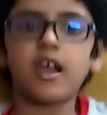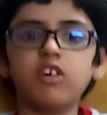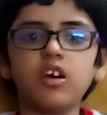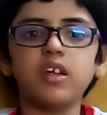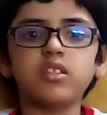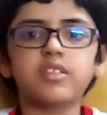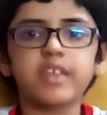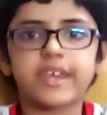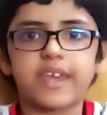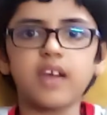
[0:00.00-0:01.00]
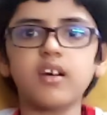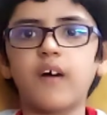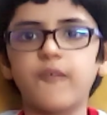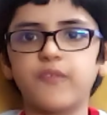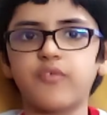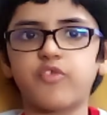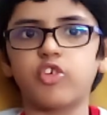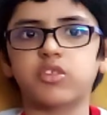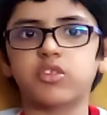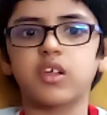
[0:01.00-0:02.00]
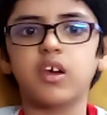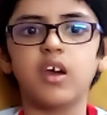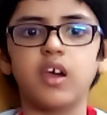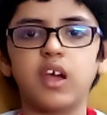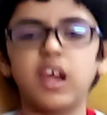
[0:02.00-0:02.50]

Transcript: is the king of the fruits? It's